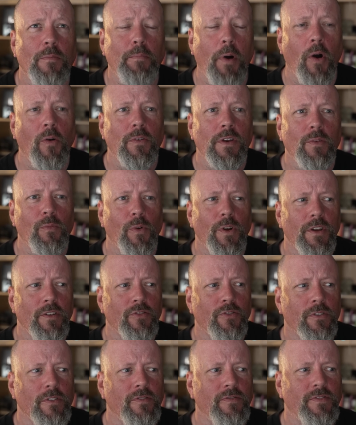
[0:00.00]
opponent where you're
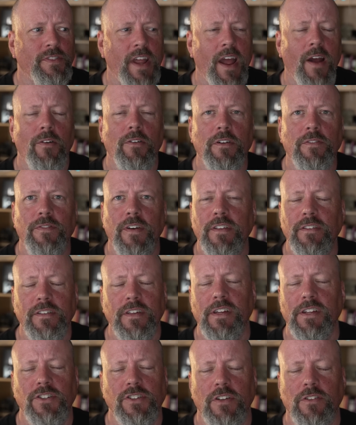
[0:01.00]
sort of tower
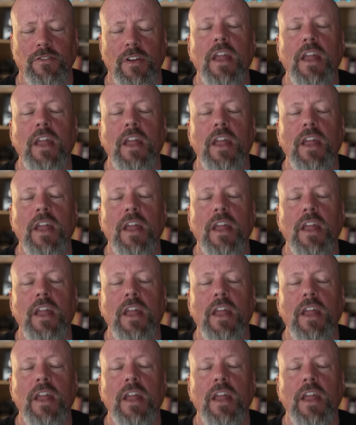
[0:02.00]
defensing each other.